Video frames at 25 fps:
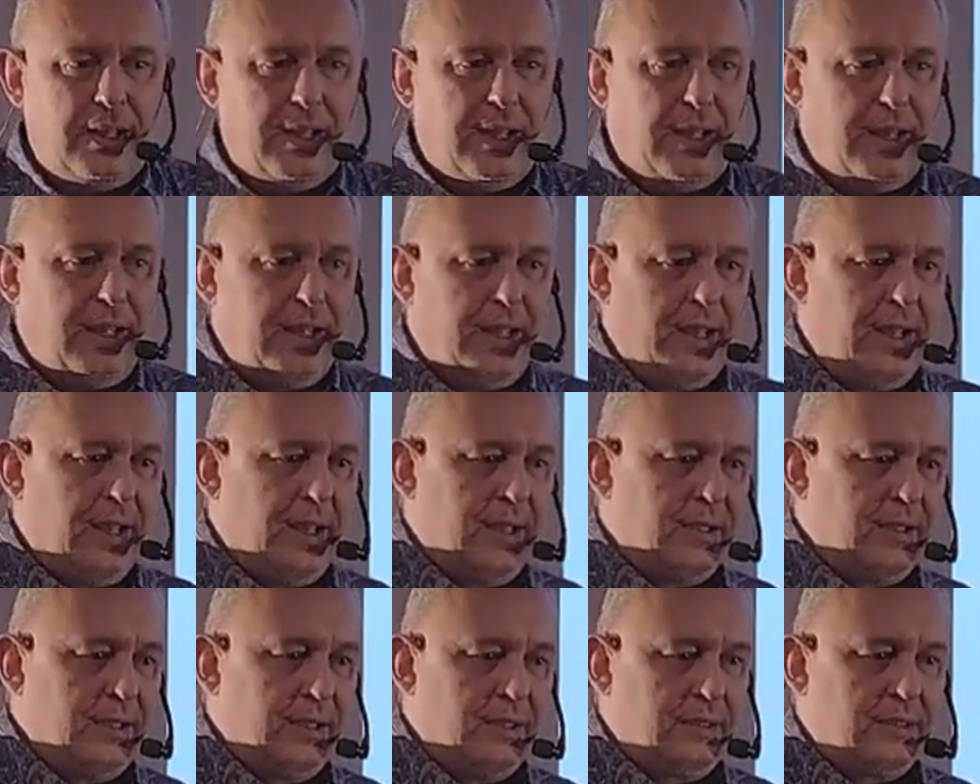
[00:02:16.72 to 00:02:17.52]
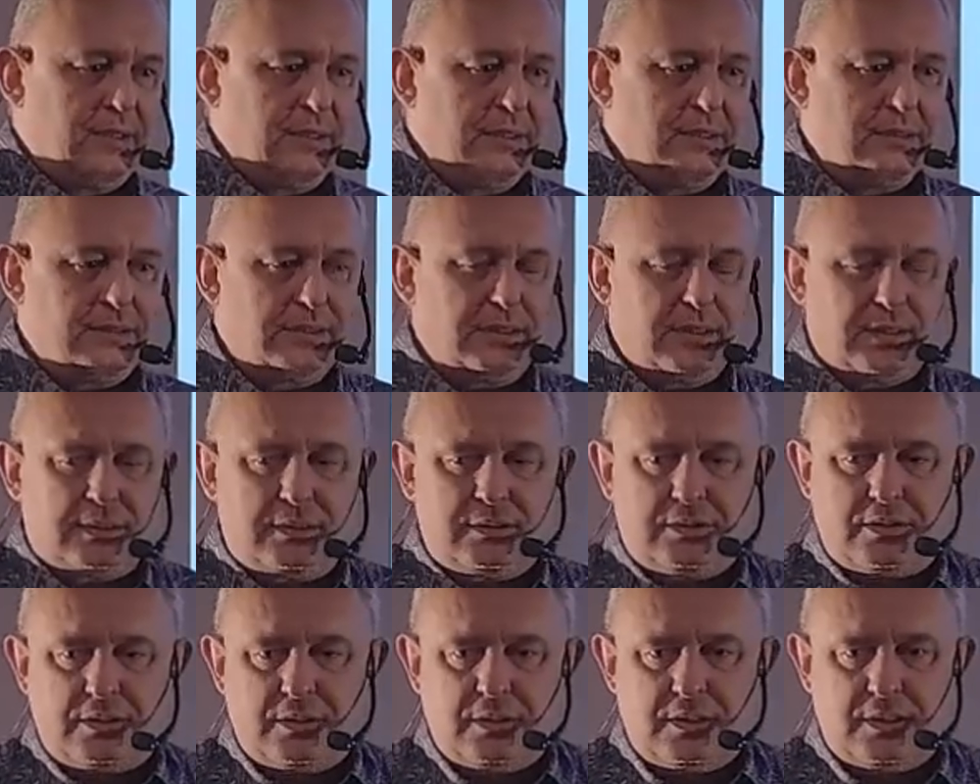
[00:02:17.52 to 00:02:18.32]
And it is
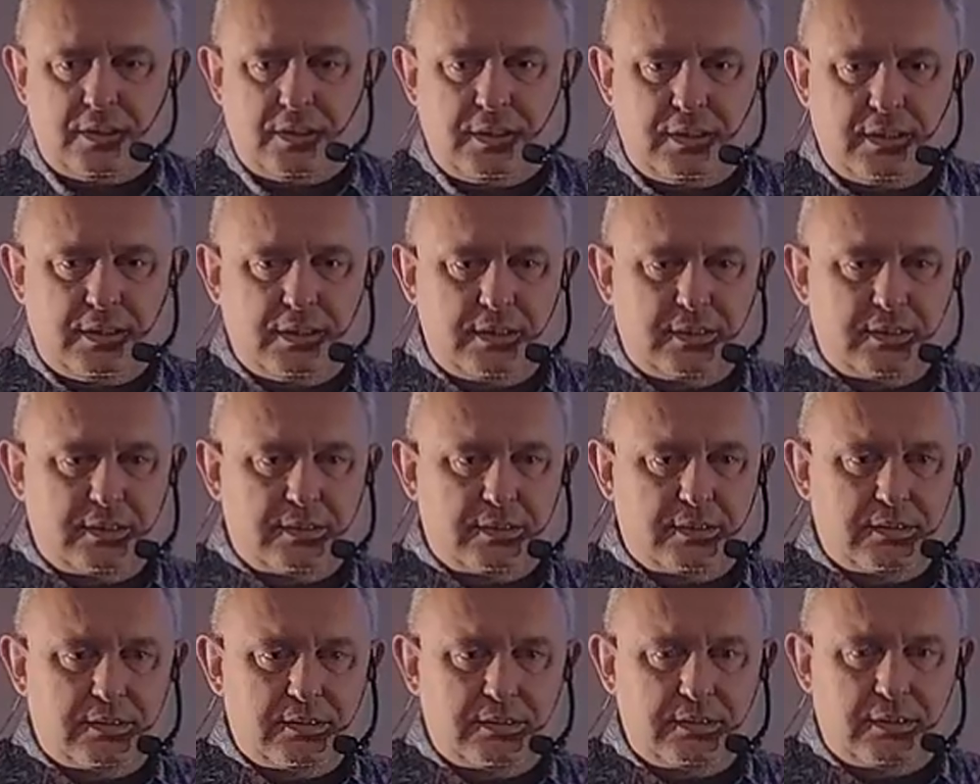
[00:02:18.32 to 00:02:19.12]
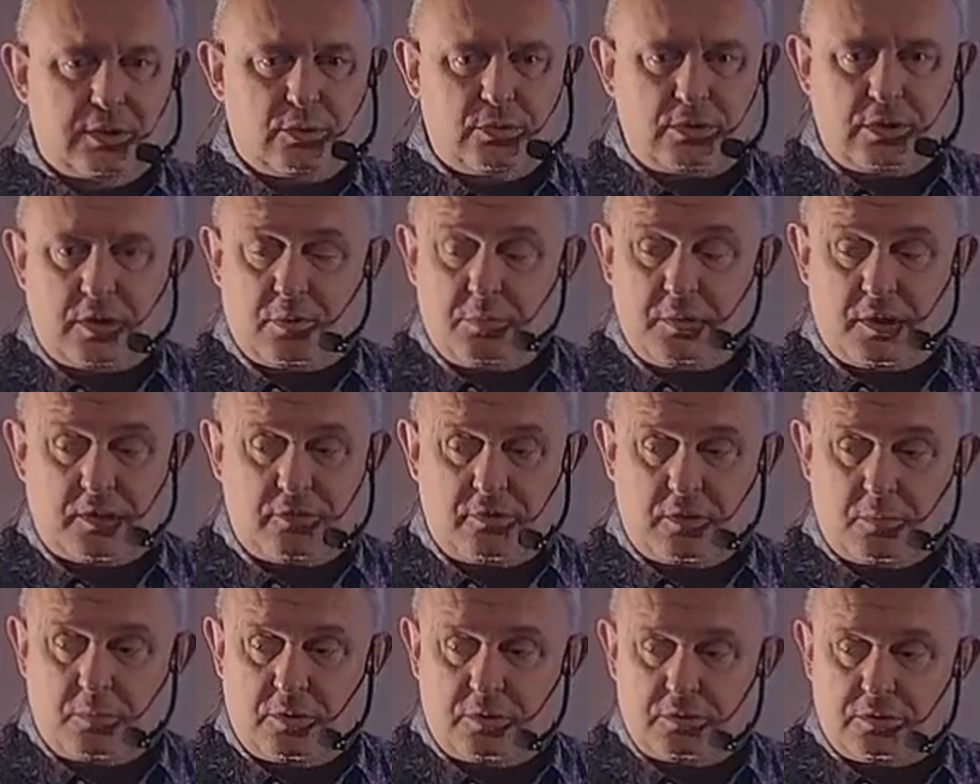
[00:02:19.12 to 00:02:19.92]
actually a neutral
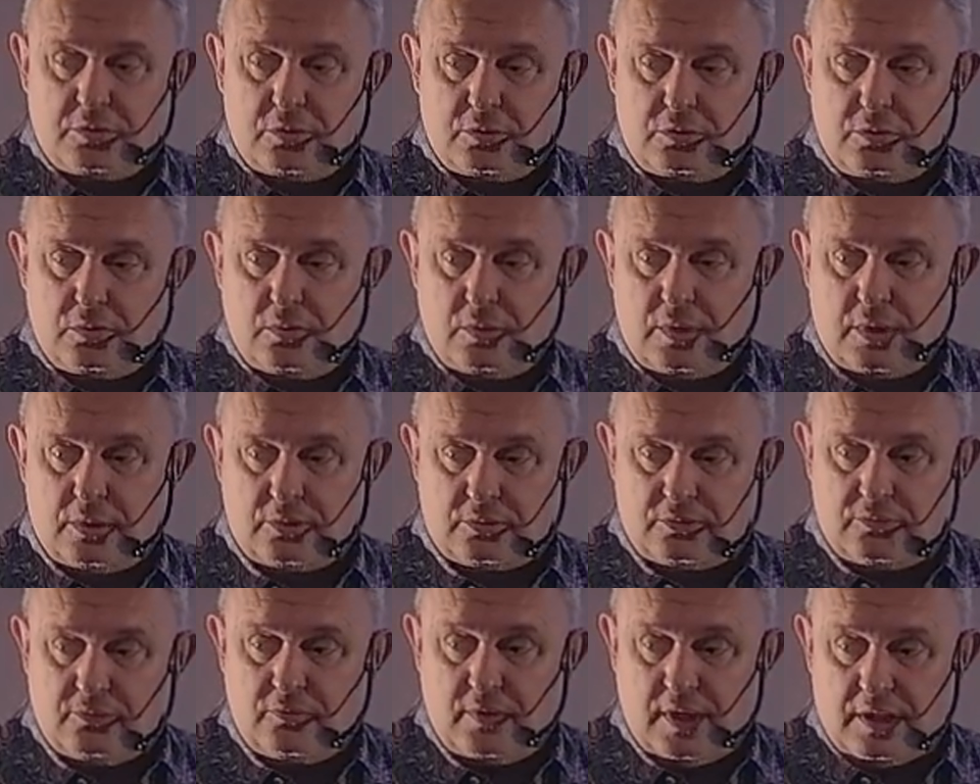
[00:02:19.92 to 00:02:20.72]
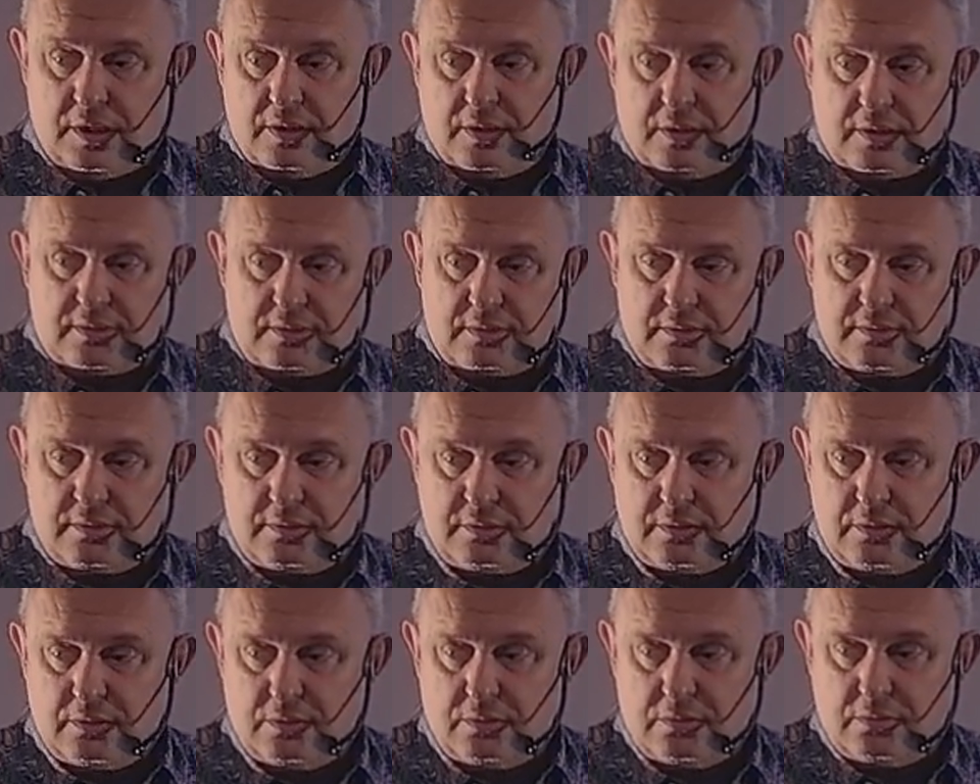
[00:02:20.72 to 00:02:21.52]
platform also to our vendors.
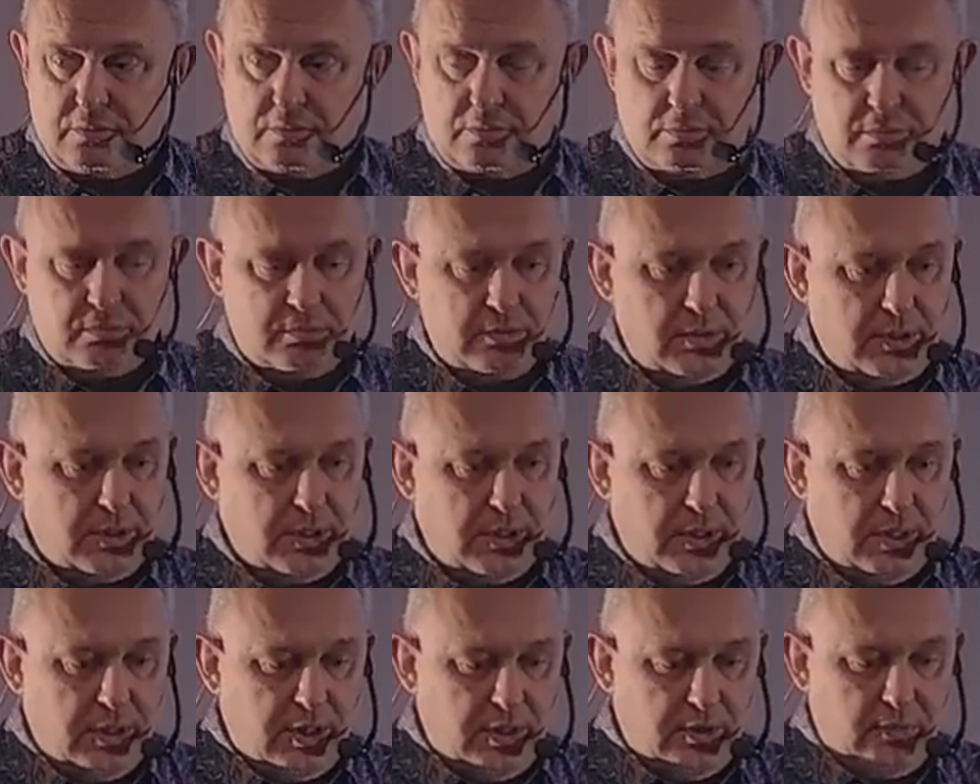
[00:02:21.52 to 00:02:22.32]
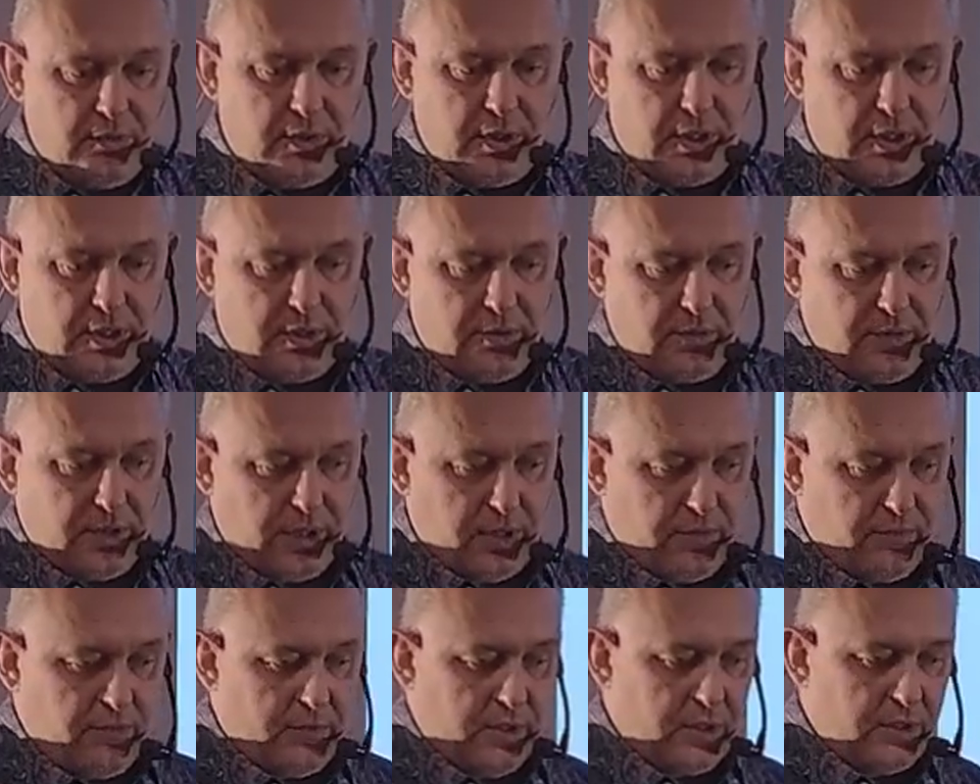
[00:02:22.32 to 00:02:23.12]
So we
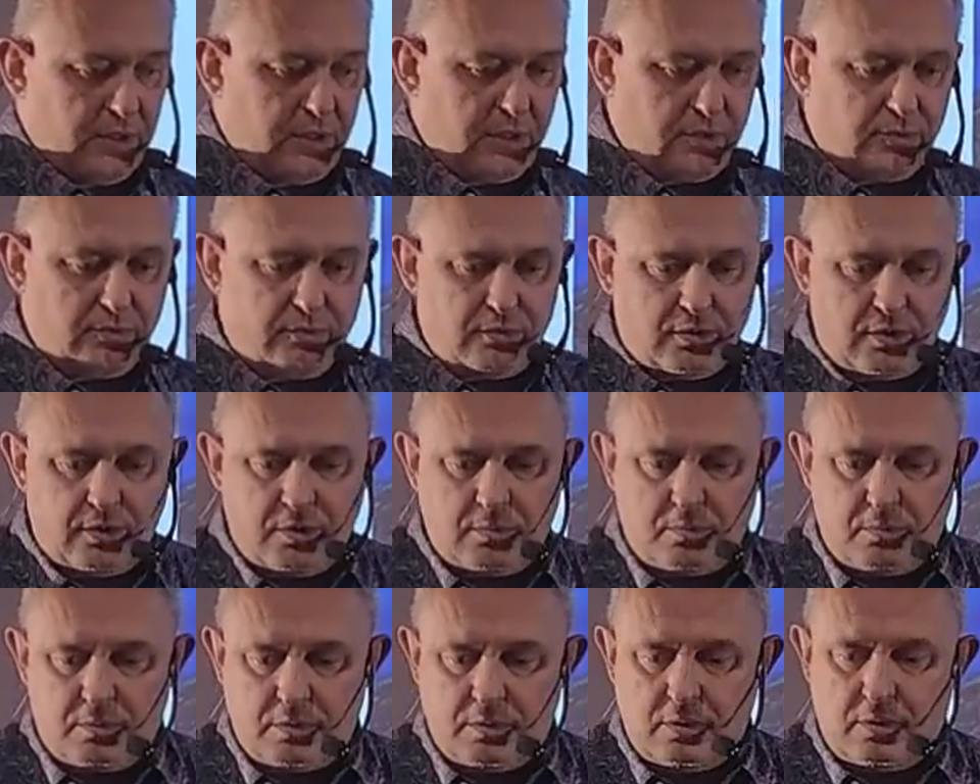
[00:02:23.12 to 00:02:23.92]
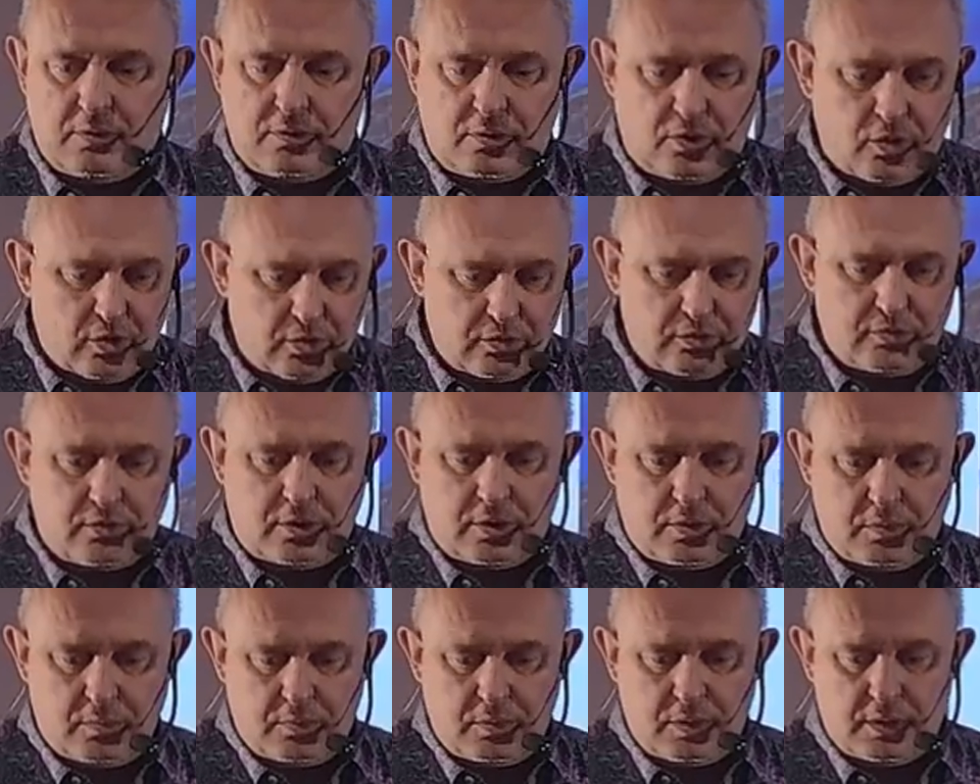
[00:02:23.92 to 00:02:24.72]
have vendors from, of course,
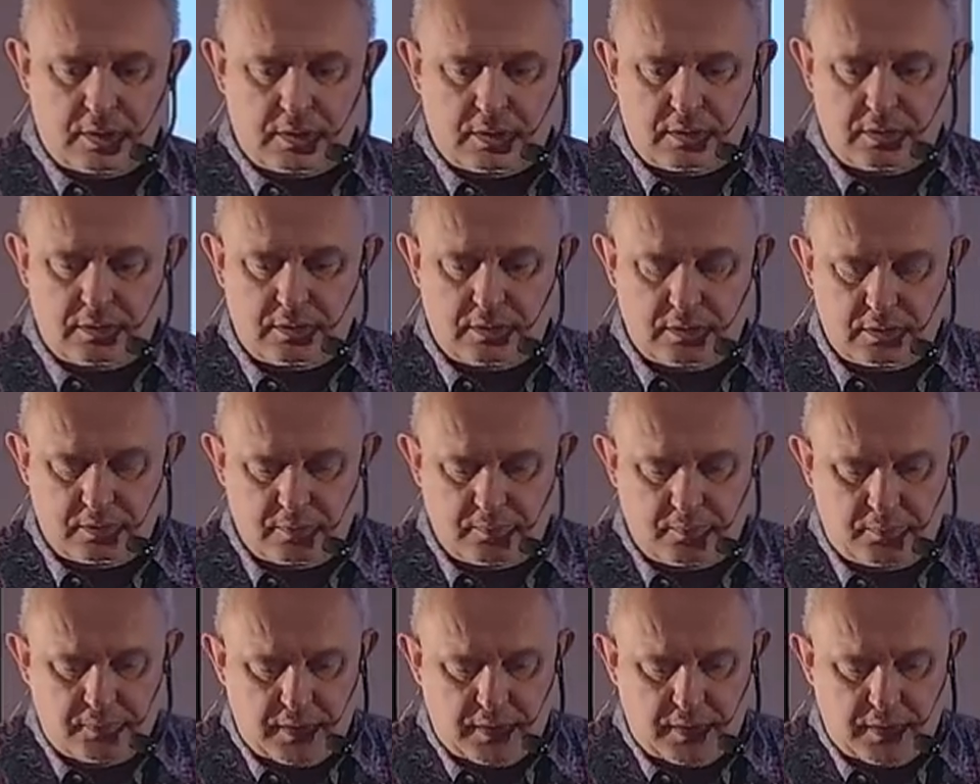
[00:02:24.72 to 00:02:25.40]
from